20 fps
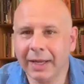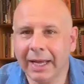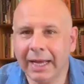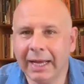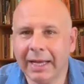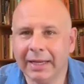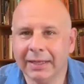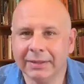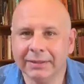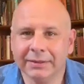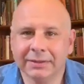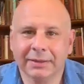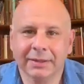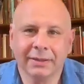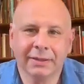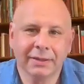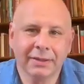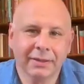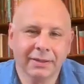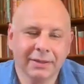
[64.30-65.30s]
and
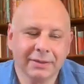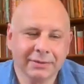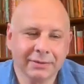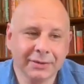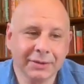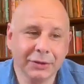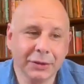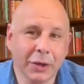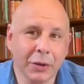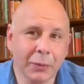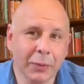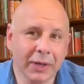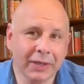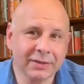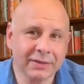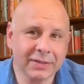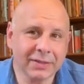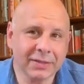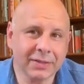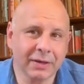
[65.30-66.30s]
to know where
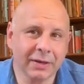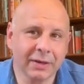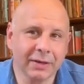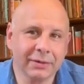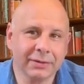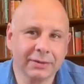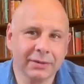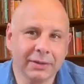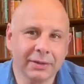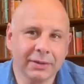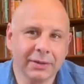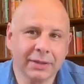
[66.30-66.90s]
to start.